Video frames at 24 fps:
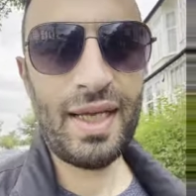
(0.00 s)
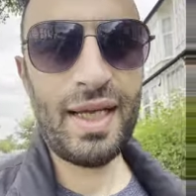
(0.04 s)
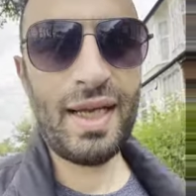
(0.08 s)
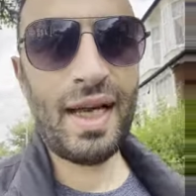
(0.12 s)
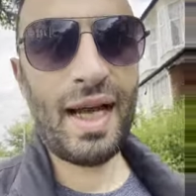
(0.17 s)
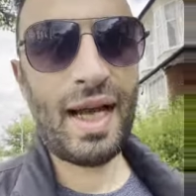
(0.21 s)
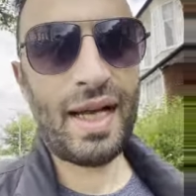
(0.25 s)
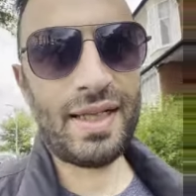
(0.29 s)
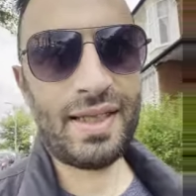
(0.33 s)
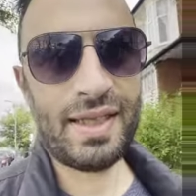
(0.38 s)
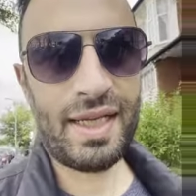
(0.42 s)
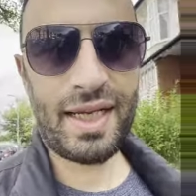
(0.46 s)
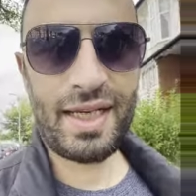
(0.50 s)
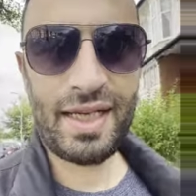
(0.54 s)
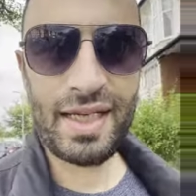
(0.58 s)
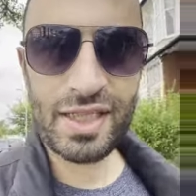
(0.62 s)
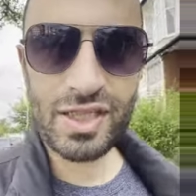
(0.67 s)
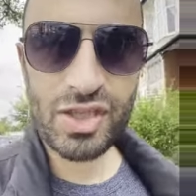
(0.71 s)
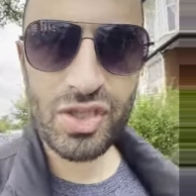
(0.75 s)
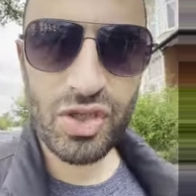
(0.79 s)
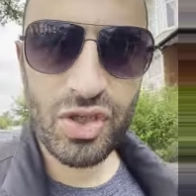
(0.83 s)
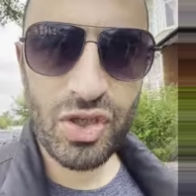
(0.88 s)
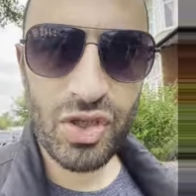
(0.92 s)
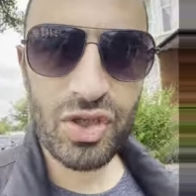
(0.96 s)
And it's
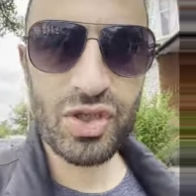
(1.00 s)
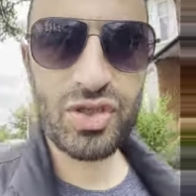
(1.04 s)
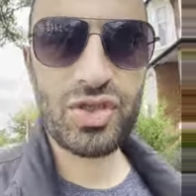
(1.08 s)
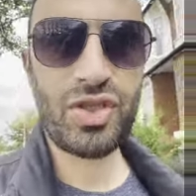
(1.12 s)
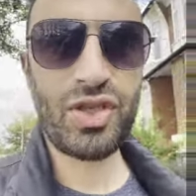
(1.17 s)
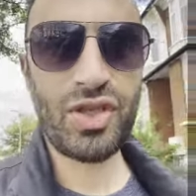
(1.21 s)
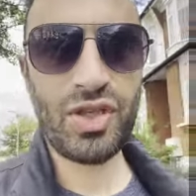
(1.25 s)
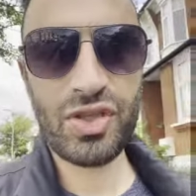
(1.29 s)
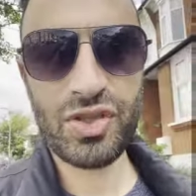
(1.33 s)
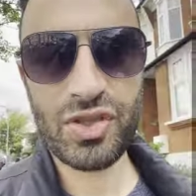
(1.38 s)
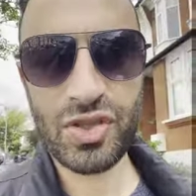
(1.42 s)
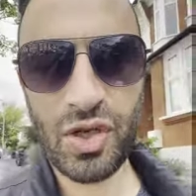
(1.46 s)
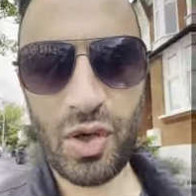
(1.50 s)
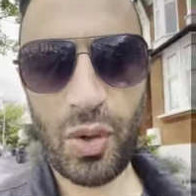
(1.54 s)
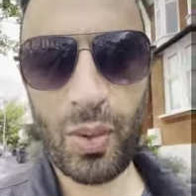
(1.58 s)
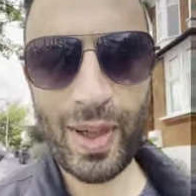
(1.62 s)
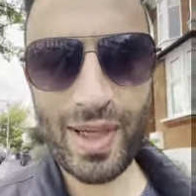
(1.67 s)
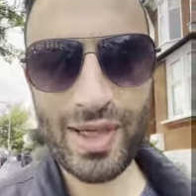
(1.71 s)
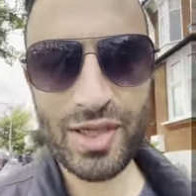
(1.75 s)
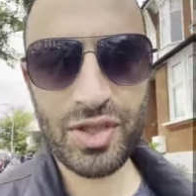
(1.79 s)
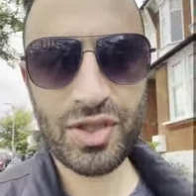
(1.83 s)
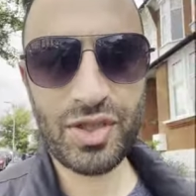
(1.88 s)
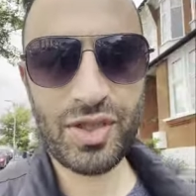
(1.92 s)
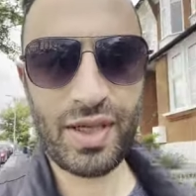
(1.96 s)
good to
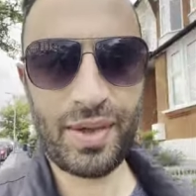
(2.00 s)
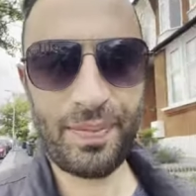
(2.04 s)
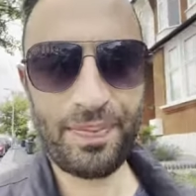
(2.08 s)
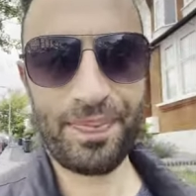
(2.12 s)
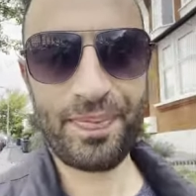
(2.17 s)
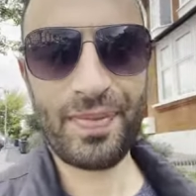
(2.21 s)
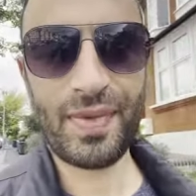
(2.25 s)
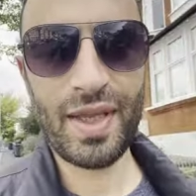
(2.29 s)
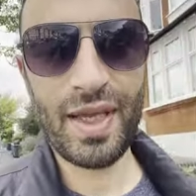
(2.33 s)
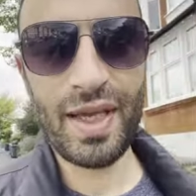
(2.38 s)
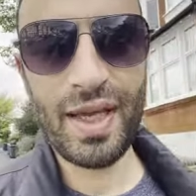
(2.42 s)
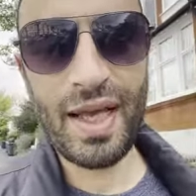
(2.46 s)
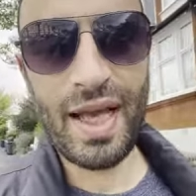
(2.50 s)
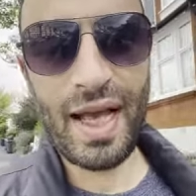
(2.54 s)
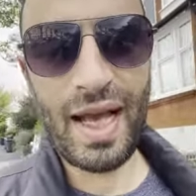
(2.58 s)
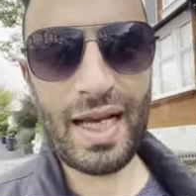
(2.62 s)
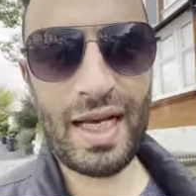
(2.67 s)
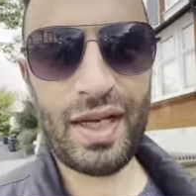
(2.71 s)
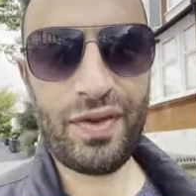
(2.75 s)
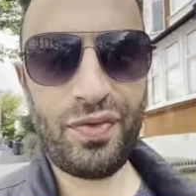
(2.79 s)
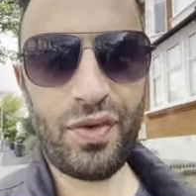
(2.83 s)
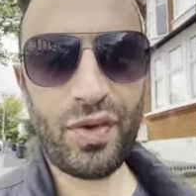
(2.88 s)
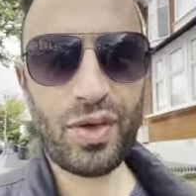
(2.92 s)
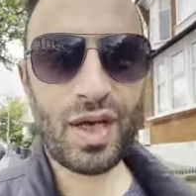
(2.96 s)
question it. And
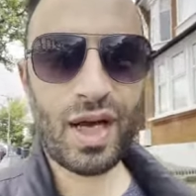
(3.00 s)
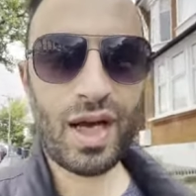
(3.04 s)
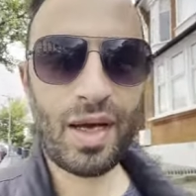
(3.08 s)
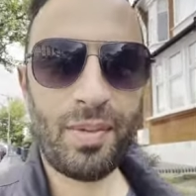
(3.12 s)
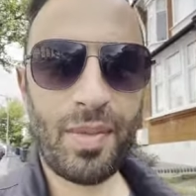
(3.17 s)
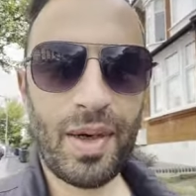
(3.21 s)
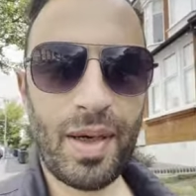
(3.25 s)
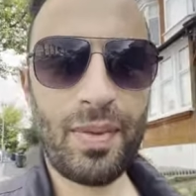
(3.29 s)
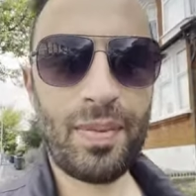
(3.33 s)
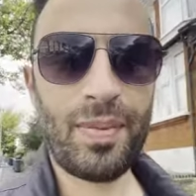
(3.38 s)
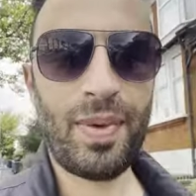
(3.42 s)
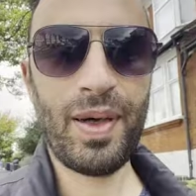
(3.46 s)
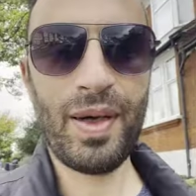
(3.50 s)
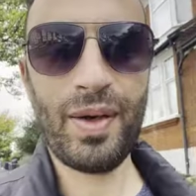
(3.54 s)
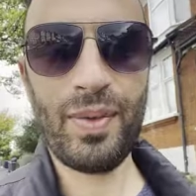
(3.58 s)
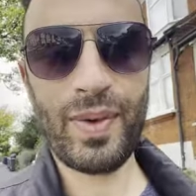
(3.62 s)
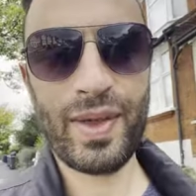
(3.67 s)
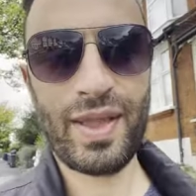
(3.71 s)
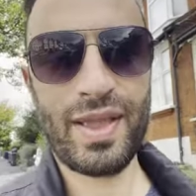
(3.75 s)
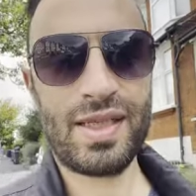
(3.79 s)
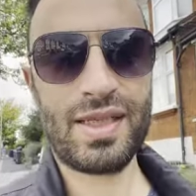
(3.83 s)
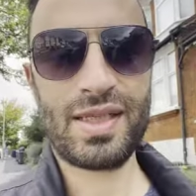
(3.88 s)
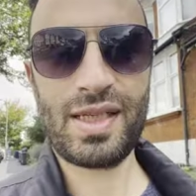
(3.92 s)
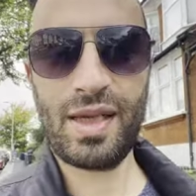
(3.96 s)
if you come up with
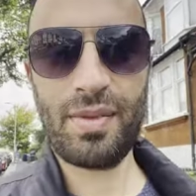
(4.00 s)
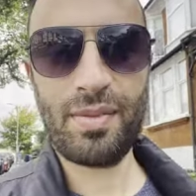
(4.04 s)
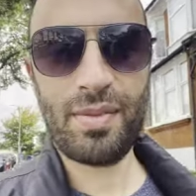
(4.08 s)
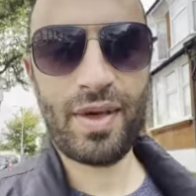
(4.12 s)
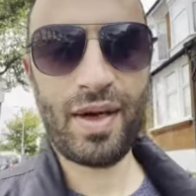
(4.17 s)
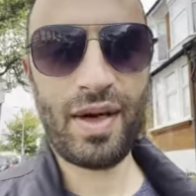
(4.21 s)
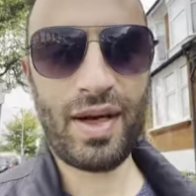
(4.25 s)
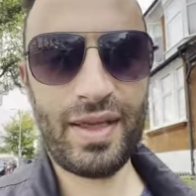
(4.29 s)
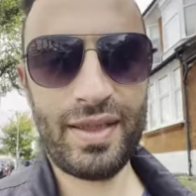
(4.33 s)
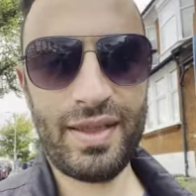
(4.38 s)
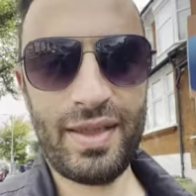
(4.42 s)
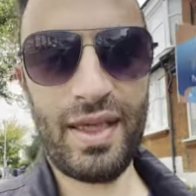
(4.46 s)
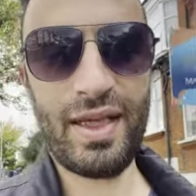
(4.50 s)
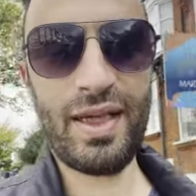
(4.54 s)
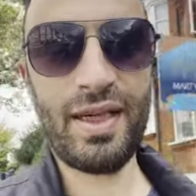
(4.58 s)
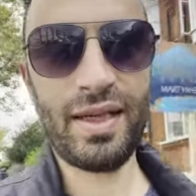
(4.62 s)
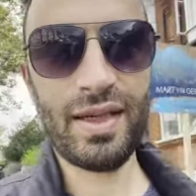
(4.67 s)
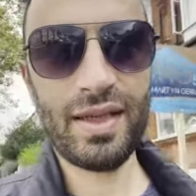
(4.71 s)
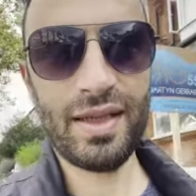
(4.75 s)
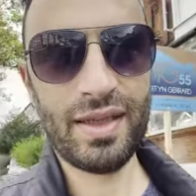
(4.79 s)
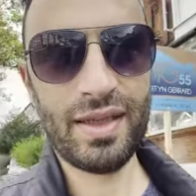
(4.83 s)
the same idea,